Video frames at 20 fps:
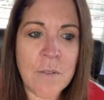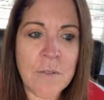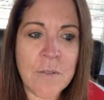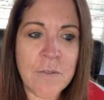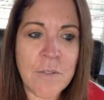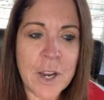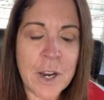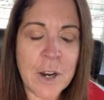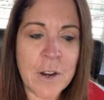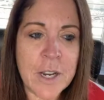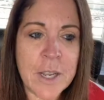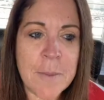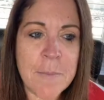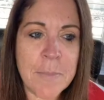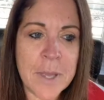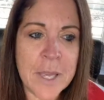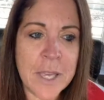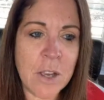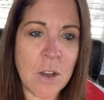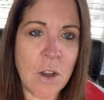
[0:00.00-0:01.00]
very
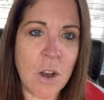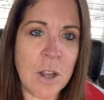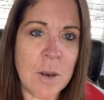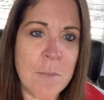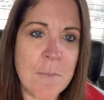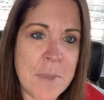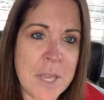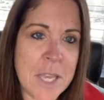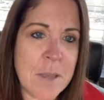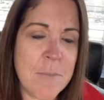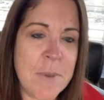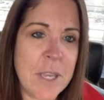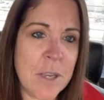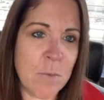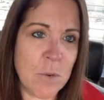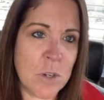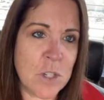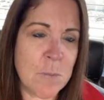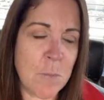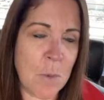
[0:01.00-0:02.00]
big on me being
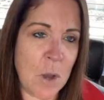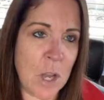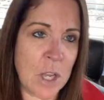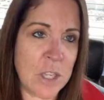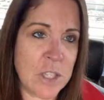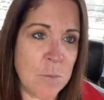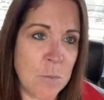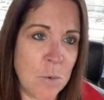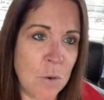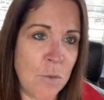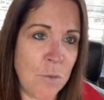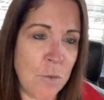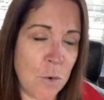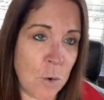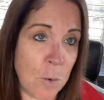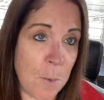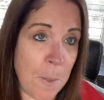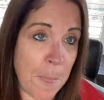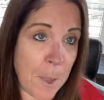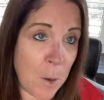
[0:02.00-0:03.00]
responsible
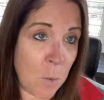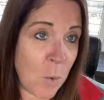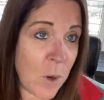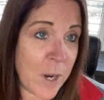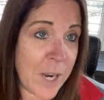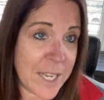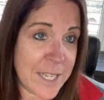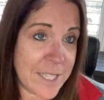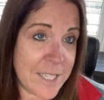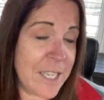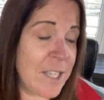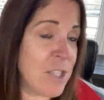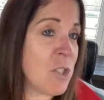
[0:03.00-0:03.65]
for what I did.